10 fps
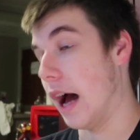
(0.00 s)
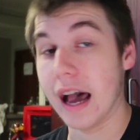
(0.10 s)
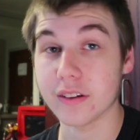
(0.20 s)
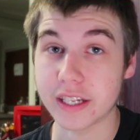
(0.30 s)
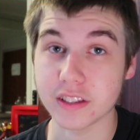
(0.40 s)

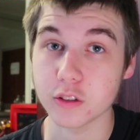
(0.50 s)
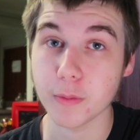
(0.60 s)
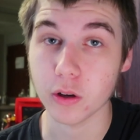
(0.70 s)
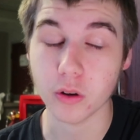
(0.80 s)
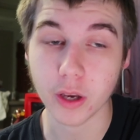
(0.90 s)
I like the
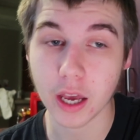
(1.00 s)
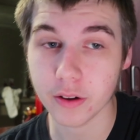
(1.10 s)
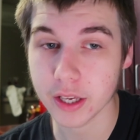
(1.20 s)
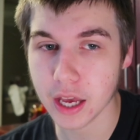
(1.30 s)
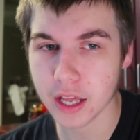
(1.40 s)
smell, okay?
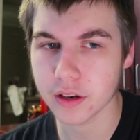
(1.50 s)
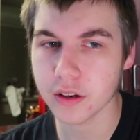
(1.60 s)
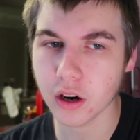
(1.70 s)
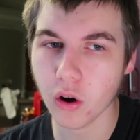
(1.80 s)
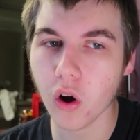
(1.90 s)
Like, and you know,